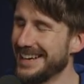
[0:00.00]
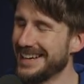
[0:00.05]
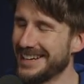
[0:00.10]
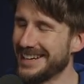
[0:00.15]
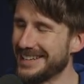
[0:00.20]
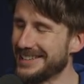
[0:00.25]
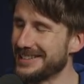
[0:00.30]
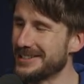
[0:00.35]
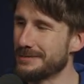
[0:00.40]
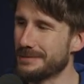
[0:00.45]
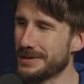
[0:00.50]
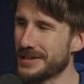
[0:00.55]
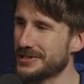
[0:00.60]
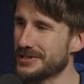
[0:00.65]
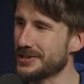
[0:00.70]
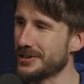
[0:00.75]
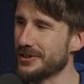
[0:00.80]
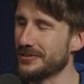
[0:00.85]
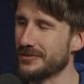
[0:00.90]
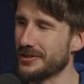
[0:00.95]
uh, the
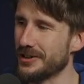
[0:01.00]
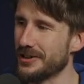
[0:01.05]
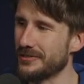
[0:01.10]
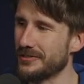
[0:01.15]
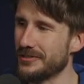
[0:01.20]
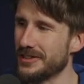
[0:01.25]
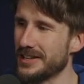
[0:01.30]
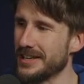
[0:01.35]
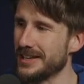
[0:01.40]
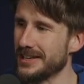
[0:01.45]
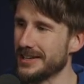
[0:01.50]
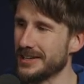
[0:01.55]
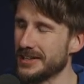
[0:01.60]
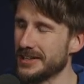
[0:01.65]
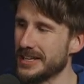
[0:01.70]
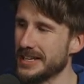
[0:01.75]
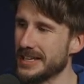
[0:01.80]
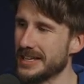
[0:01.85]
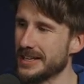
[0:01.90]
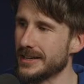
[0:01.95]
picture of, of the,
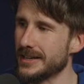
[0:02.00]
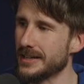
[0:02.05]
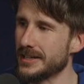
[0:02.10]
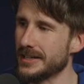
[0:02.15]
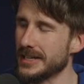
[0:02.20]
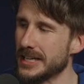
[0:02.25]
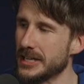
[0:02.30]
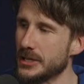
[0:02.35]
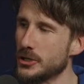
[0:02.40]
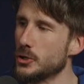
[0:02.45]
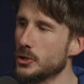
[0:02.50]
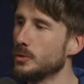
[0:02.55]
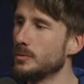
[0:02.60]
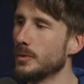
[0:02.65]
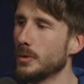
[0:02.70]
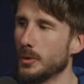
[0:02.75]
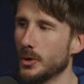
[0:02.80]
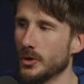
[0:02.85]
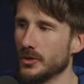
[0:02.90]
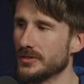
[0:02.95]
the
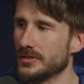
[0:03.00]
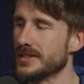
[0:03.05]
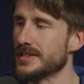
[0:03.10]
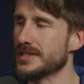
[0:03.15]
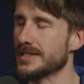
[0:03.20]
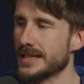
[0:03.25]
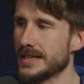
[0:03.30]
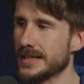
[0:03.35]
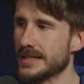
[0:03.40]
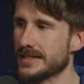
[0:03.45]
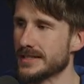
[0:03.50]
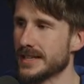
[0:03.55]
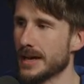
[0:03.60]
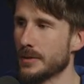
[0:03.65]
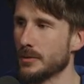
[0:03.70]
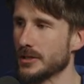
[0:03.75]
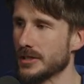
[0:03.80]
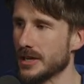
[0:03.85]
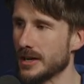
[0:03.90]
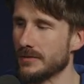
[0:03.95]
innumerable descendants
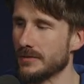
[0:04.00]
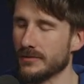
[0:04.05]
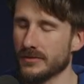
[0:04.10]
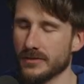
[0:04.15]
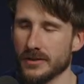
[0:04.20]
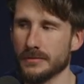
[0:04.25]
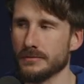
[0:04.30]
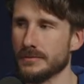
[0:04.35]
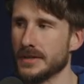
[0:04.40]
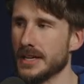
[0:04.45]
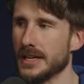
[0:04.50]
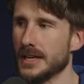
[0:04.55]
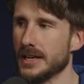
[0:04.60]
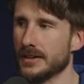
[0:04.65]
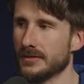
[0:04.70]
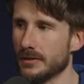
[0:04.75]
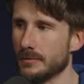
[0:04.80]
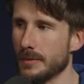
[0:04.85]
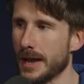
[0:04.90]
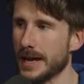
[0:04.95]
that would come from,
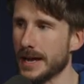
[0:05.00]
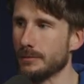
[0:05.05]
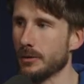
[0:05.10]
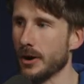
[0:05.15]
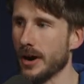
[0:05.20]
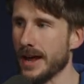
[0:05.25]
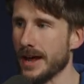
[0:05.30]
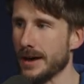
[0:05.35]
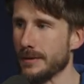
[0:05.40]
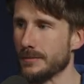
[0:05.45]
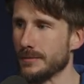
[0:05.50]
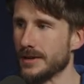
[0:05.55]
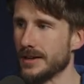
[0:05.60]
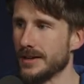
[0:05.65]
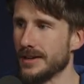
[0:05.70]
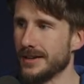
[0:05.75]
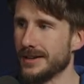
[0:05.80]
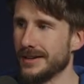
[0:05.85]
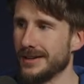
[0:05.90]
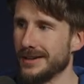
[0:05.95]
from Abraham
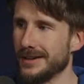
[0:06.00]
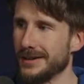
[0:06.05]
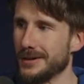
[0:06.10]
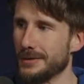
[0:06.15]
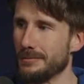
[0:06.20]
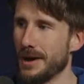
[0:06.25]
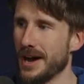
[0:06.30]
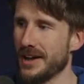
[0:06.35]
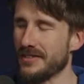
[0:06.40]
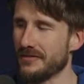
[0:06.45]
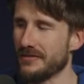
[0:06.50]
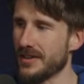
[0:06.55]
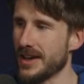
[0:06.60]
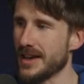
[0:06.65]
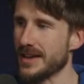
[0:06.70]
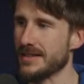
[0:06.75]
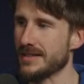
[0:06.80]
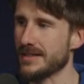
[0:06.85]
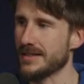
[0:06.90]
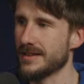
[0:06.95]
uh, by
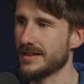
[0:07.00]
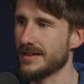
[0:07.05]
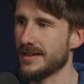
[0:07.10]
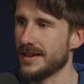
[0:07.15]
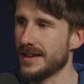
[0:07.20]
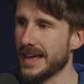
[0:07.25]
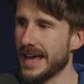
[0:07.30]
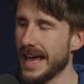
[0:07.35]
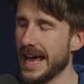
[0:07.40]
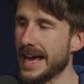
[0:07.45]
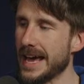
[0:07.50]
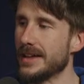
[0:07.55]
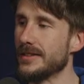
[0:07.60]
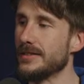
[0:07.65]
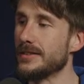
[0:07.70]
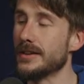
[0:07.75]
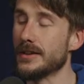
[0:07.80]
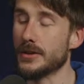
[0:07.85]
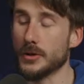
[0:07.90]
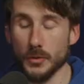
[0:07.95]
faith.
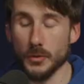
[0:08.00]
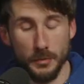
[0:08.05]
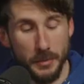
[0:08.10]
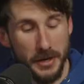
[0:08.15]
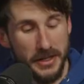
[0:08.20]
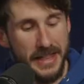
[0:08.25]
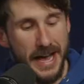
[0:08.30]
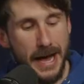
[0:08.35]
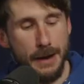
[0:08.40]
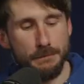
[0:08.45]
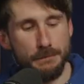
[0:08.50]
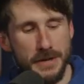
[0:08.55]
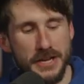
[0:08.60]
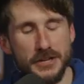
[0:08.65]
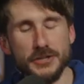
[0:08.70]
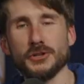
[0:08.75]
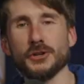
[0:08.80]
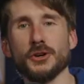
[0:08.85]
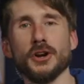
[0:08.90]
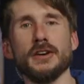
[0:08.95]
And but that
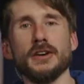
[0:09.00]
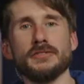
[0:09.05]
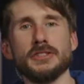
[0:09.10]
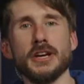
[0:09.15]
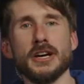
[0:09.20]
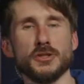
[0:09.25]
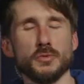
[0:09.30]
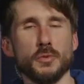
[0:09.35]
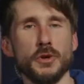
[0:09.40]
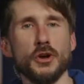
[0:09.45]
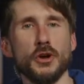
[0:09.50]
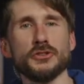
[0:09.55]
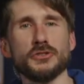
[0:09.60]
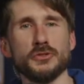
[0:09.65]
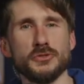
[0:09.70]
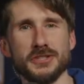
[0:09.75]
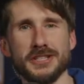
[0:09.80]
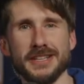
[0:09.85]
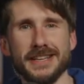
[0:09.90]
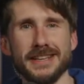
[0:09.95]
picture of dust, we
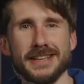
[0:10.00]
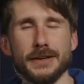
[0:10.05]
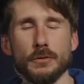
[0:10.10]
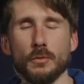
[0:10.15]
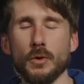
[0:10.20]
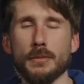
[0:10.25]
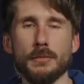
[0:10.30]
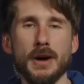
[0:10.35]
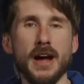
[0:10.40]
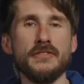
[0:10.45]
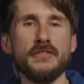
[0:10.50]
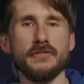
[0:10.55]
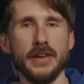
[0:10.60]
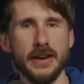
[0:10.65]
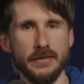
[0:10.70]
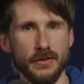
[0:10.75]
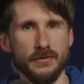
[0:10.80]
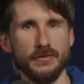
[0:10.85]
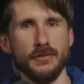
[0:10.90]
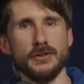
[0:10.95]
also see one of my
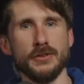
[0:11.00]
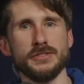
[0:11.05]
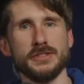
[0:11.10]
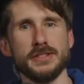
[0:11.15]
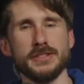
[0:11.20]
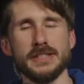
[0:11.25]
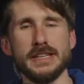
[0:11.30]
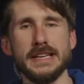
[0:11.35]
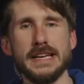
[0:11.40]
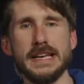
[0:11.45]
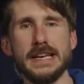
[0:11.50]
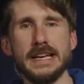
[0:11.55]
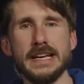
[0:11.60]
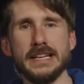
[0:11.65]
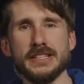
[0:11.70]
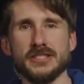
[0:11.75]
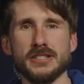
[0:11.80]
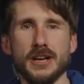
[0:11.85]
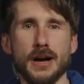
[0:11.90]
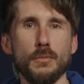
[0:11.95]
favorite verses
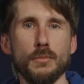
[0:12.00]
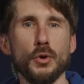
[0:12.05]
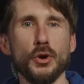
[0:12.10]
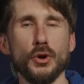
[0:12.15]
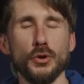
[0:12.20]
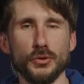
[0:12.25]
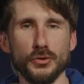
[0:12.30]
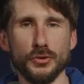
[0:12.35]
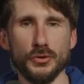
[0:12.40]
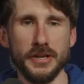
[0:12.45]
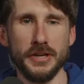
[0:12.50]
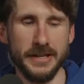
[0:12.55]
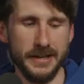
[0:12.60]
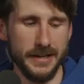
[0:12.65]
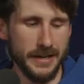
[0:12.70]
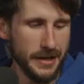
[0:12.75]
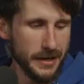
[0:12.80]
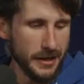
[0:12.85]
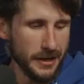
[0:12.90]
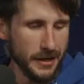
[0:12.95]
in Psalm 103,
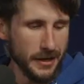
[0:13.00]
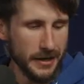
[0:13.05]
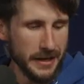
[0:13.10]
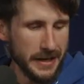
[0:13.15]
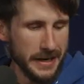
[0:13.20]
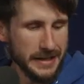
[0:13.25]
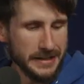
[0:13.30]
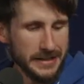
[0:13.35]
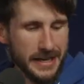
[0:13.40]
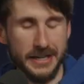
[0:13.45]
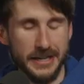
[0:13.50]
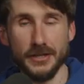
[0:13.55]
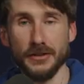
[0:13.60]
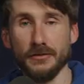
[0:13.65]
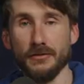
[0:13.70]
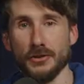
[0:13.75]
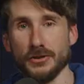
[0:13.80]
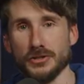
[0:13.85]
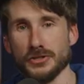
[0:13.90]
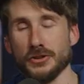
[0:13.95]
uh, and it's
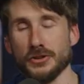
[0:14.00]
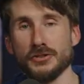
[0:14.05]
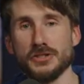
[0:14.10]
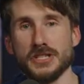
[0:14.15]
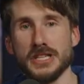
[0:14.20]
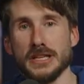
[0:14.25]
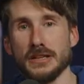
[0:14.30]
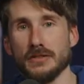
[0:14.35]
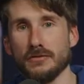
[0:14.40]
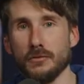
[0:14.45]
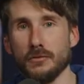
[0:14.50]
actually verse 13 and